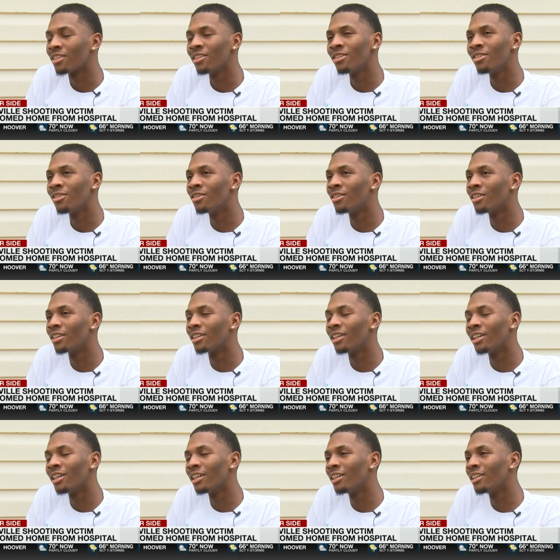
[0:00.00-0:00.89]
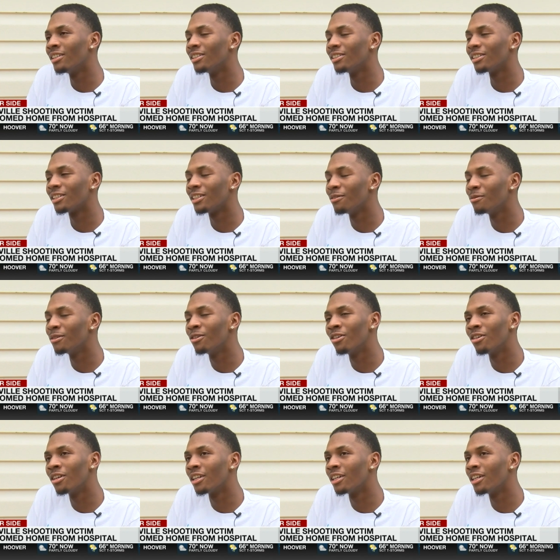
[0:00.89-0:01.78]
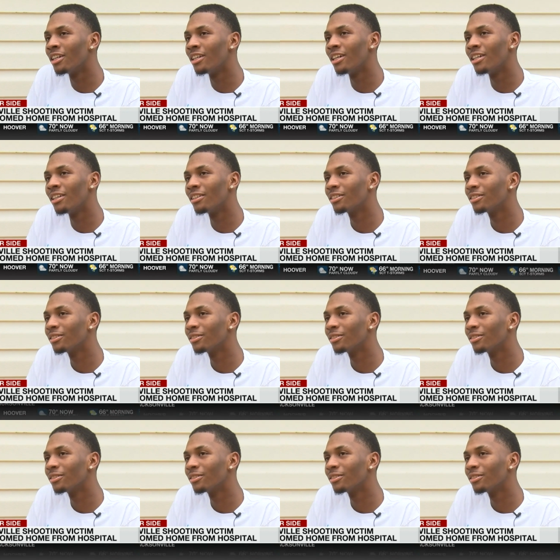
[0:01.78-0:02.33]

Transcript: keep going, God. Keep me going every day